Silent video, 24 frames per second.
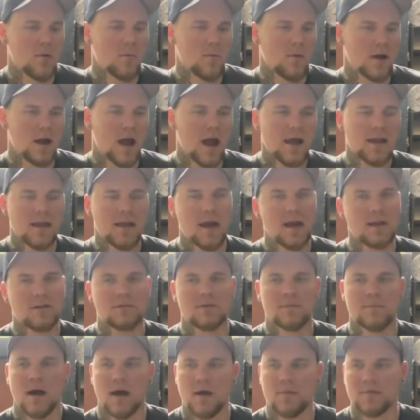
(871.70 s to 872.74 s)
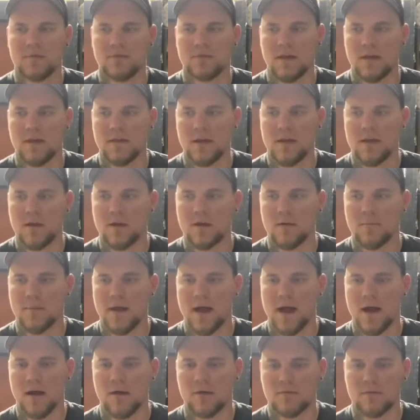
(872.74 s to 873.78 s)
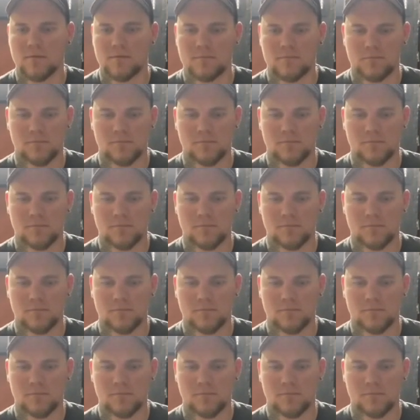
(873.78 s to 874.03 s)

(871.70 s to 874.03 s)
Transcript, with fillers: when I catch them, I would say they are about